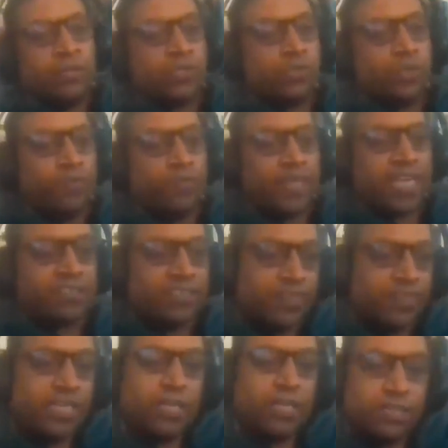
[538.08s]
So if we
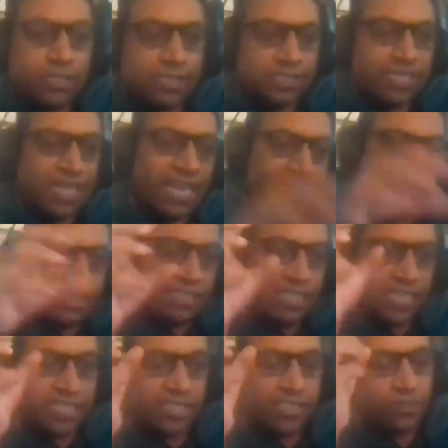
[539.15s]
actually try to understand
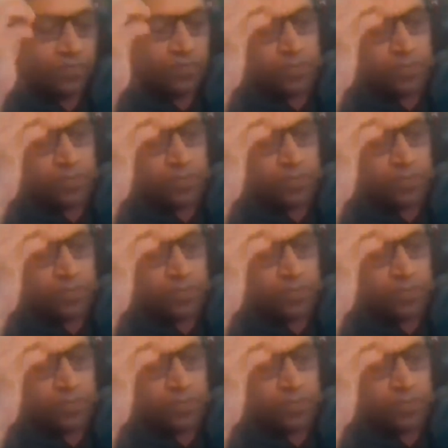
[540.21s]
the idea